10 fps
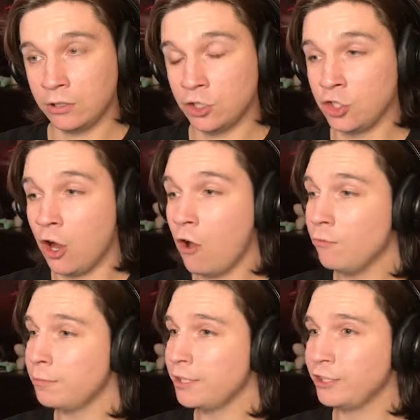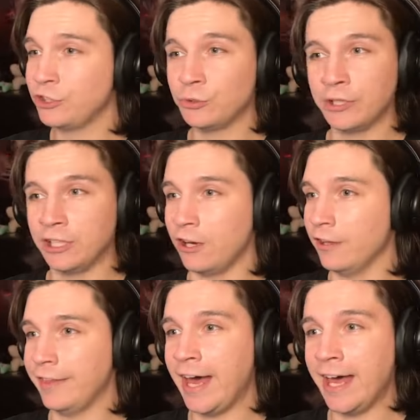Don't be doing all
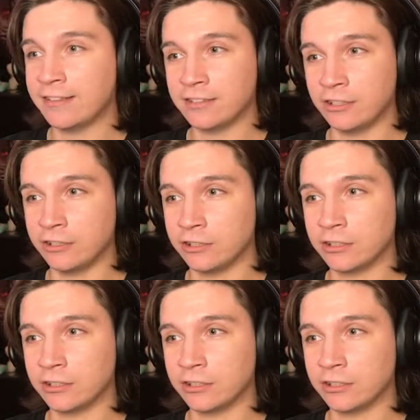that, Sauuuuuce.